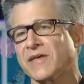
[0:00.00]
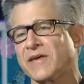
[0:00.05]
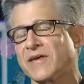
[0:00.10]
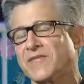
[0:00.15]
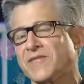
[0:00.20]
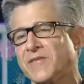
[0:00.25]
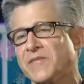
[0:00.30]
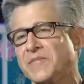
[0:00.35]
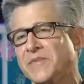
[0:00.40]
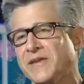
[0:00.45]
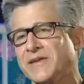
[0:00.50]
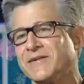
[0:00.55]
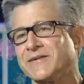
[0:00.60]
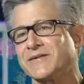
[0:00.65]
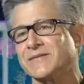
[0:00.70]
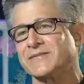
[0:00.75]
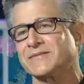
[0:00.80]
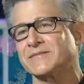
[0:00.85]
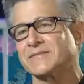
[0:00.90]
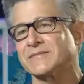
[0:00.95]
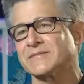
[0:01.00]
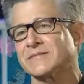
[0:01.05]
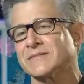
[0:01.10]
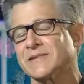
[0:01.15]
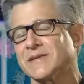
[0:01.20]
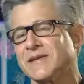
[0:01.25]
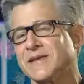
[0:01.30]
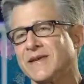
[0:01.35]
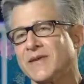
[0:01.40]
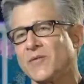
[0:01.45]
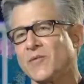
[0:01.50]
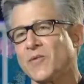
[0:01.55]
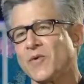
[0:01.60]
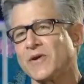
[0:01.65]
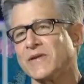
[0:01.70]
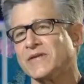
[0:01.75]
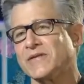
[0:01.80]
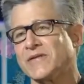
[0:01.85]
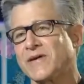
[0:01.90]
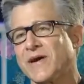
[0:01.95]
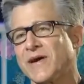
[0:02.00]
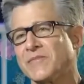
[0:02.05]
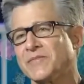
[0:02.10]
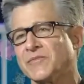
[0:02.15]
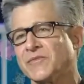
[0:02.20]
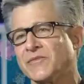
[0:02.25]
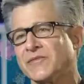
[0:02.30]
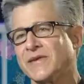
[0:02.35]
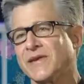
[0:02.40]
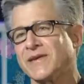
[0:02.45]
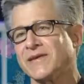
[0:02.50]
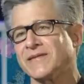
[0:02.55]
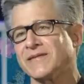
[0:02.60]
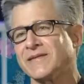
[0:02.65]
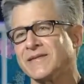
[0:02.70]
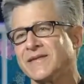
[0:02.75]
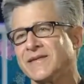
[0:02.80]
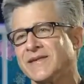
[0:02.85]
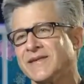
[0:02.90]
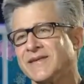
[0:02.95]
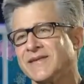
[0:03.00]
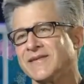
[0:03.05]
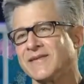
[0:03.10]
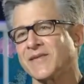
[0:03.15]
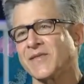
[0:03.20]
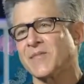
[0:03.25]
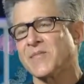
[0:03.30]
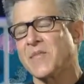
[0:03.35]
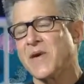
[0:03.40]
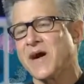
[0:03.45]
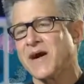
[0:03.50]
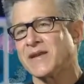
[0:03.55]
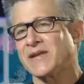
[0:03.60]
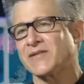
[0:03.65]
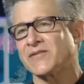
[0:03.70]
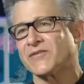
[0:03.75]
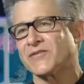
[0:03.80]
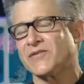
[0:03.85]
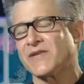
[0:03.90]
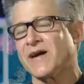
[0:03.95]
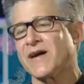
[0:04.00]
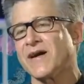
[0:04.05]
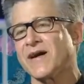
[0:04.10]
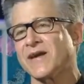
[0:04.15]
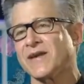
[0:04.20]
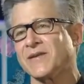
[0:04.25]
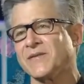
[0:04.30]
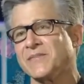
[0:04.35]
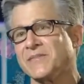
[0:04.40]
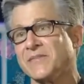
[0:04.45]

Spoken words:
of a meter. 1 times 10 to the minus 9